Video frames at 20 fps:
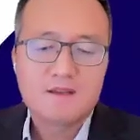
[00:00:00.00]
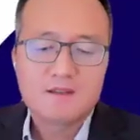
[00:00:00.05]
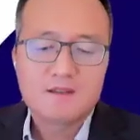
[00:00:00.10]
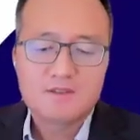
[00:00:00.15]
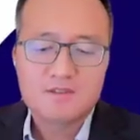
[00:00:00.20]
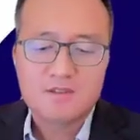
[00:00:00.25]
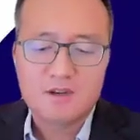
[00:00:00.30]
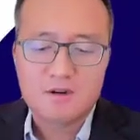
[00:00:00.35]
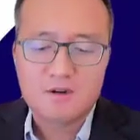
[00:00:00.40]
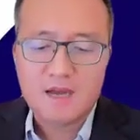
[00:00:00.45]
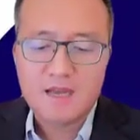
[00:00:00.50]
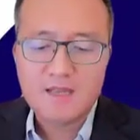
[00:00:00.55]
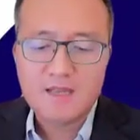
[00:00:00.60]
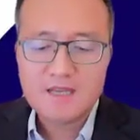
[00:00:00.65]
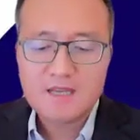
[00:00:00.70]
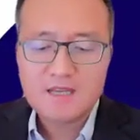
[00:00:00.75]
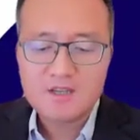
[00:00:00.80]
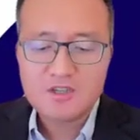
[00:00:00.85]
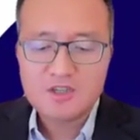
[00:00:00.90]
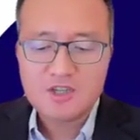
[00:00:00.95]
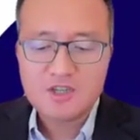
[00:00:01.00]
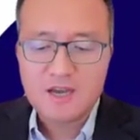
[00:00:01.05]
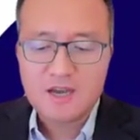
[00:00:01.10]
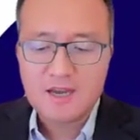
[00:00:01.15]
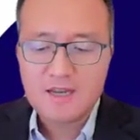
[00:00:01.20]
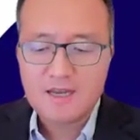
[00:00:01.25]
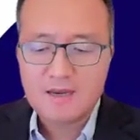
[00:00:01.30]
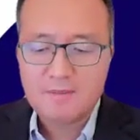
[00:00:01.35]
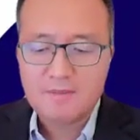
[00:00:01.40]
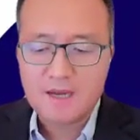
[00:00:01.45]
So I think
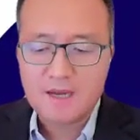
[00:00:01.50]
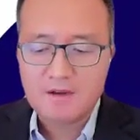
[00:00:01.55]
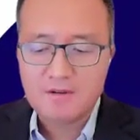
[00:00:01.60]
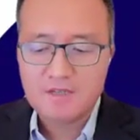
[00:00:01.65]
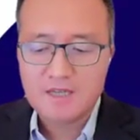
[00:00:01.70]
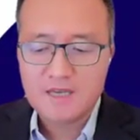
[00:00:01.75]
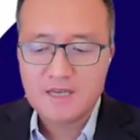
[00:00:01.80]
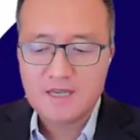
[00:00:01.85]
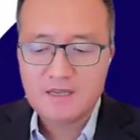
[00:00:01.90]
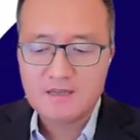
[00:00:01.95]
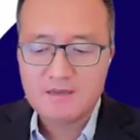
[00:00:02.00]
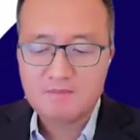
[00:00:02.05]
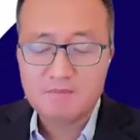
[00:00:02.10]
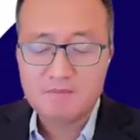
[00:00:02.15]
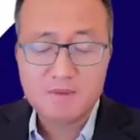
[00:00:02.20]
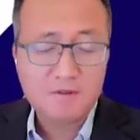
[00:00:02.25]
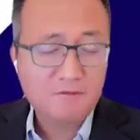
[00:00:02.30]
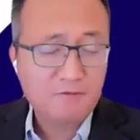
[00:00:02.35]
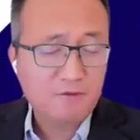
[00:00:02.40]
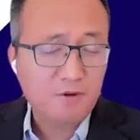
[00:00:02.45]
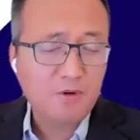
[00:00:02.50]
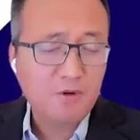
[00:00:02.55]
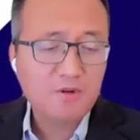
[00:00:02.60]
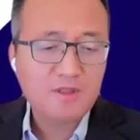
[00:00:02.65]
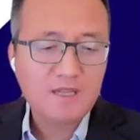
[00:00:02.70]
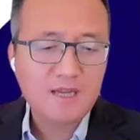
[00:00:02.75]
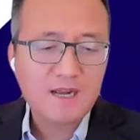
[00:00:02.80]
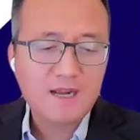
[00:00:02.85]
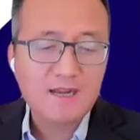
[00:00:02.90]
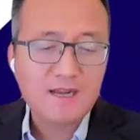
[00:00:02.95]
China biotech, before,
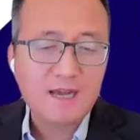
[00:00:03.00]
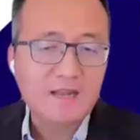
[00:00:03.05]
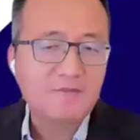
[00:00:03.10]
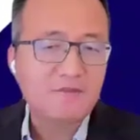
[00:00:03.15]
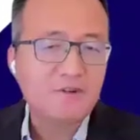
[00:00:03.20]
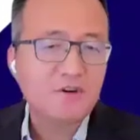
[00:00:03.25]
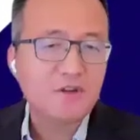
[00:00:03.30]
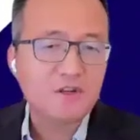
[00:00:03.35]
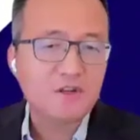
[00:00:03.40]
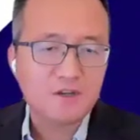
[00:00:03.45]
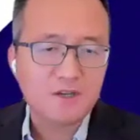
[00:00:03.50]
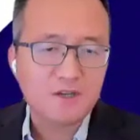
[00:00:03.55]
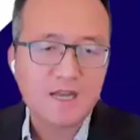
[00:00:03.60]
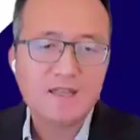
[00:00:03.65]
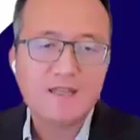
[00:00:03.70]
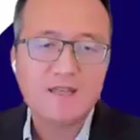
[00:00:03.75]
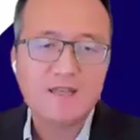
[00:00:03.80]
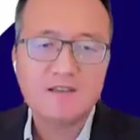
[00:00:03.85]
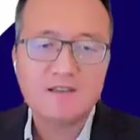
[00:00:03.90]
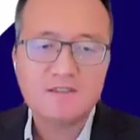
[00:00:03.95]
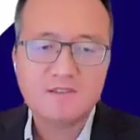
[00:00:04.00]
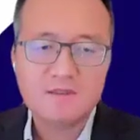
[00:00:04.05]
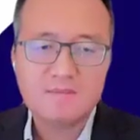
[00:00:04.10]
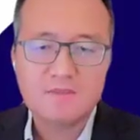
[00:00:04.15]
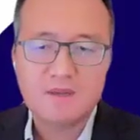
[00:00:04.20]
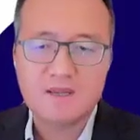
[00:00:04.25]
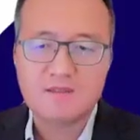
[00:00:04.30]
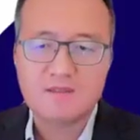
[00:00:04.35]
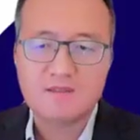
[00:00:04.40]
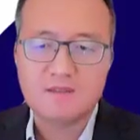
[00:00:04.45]
they're not very good at this
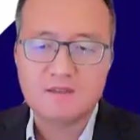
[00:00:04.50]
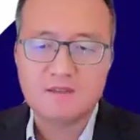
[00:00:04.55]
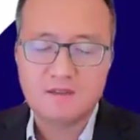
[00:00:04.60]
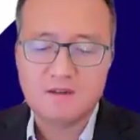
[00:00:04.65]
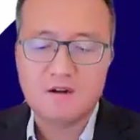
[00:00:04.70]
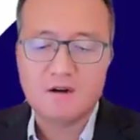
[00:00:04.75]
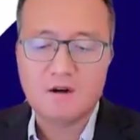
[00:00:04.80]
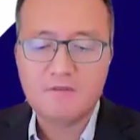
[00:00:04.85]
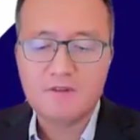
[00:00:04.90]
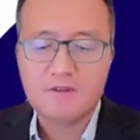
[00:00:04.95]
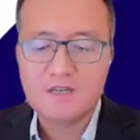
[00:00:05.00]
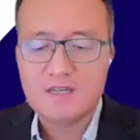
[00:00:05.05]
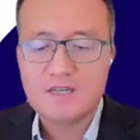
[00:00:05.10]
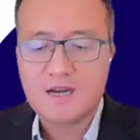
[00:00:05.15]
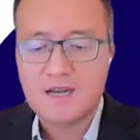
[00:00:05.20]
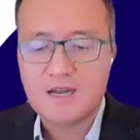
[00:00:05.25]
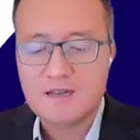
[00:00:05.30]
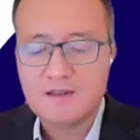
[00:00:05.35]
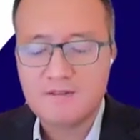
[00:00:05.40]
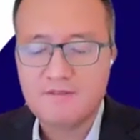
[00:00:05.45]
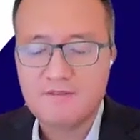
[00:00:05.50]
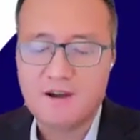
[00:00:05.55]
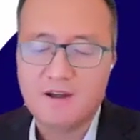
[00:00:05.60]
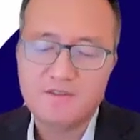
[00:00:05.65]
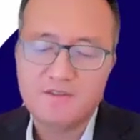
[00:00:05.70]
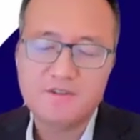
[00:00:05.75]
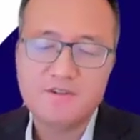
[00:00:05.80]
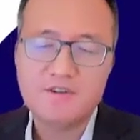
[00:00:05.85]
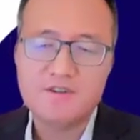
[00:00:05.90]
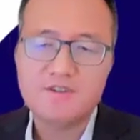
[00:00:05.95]
because, oftentimes the
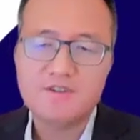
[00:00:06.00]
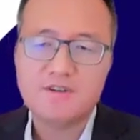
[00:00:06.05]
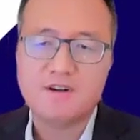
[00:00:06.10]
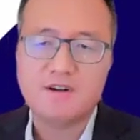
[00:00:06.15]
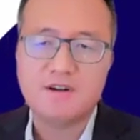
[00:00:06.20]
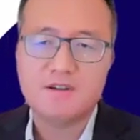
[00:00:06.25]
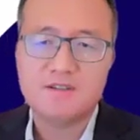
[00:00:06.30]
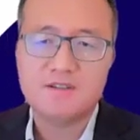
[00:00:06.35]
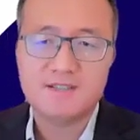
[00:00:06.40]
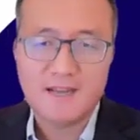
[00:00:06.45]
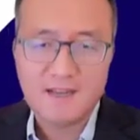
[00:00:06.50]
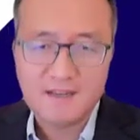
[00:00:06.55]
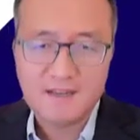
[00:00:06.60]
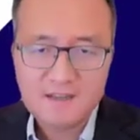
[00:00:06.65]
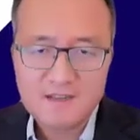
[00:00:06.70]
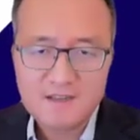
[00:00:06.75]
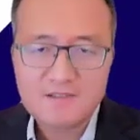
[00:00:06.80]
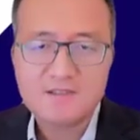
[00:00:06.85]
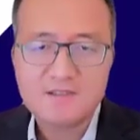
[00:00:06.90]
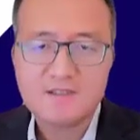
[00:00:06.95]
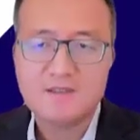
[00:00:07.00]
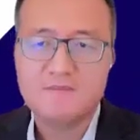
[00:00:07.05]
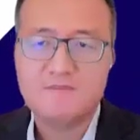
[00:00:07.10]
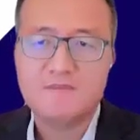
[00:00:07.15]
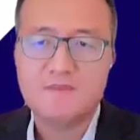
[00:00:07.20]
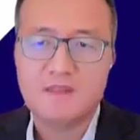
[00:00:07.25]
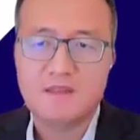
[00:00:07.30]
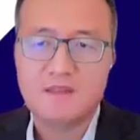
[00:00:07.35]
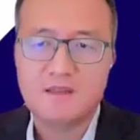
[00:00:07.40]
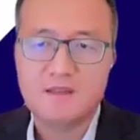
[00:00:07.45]
founders are scientists.
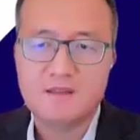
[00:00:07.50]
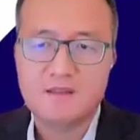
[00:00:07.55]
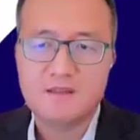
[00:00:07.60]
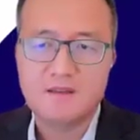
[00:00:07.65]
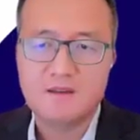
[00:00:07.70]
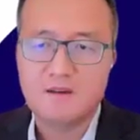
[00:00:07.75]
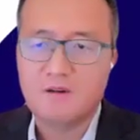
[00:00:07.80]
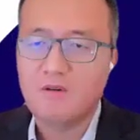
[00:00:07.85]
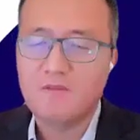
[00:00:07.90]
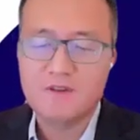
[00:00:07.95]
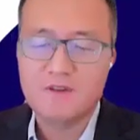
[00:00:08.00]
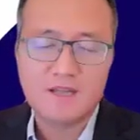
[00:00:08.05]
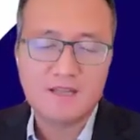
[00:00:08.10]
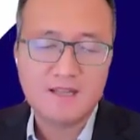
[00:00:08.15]
They often